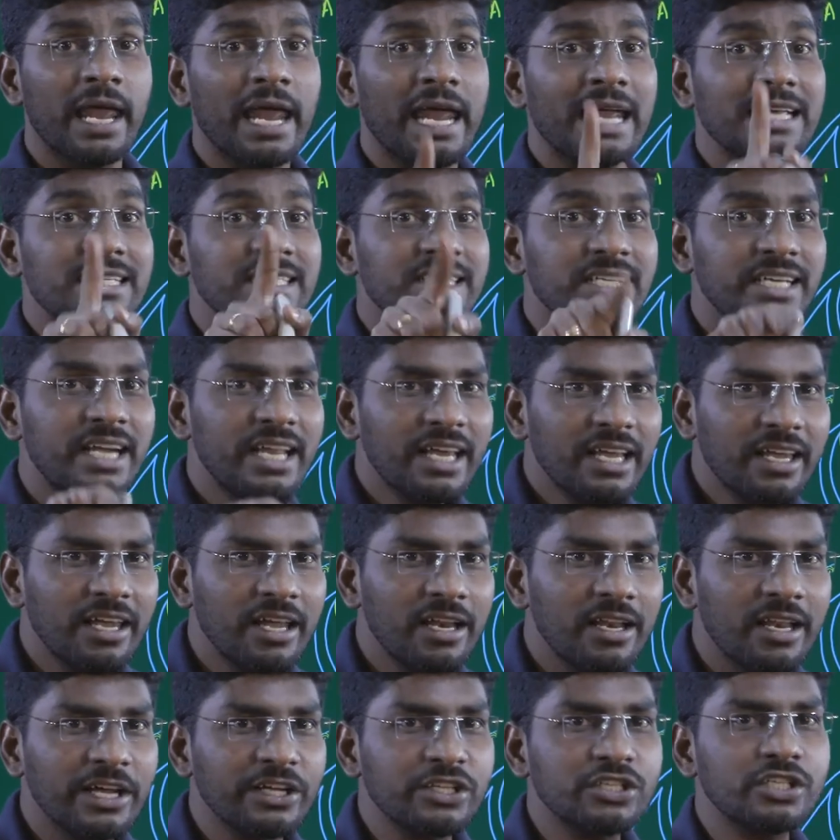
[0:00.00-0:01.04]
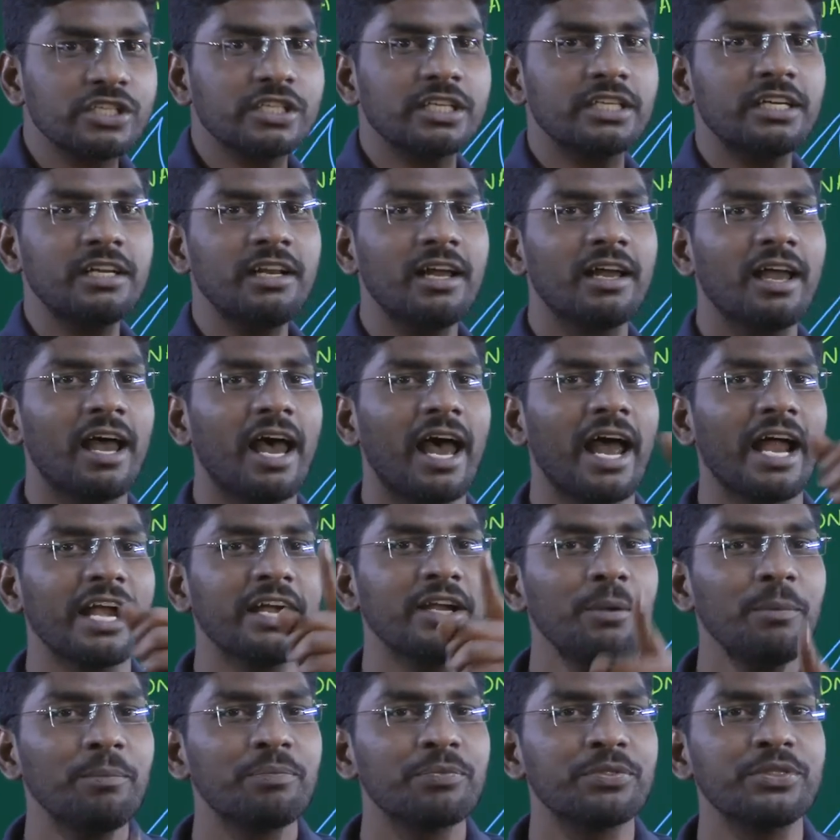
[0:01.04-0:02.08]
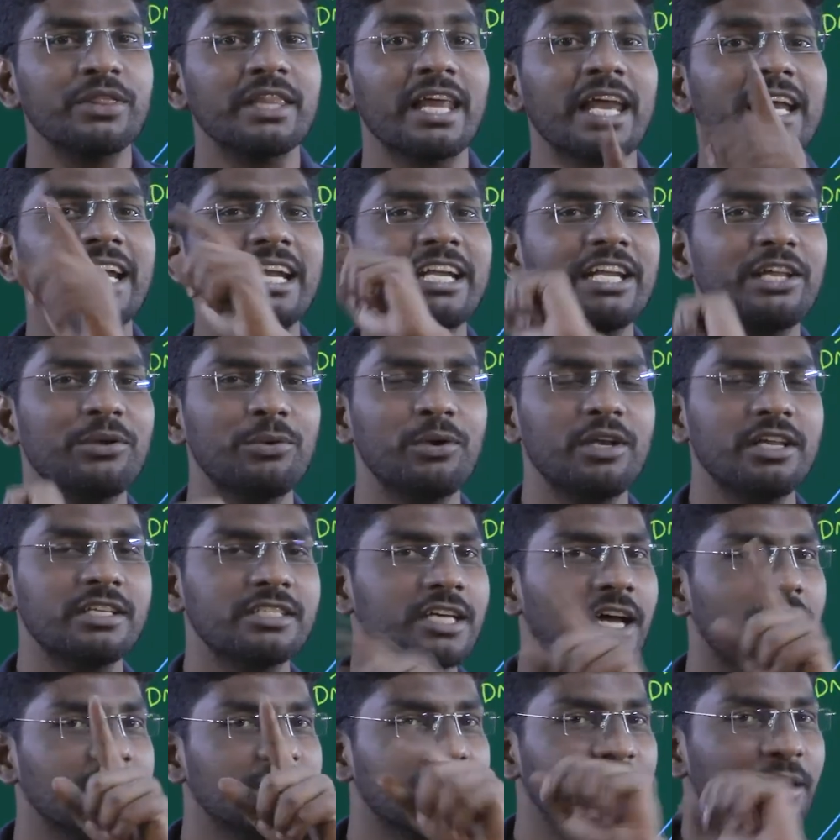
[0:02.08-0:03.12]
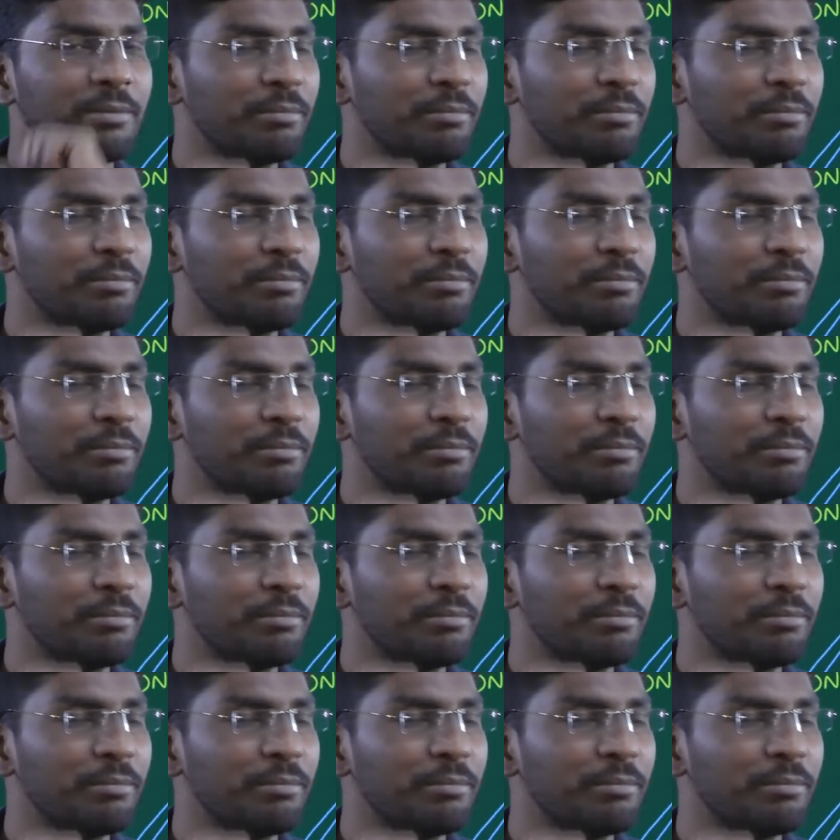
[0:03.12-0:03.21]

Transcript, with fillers: Acidic in nature and negatively charged.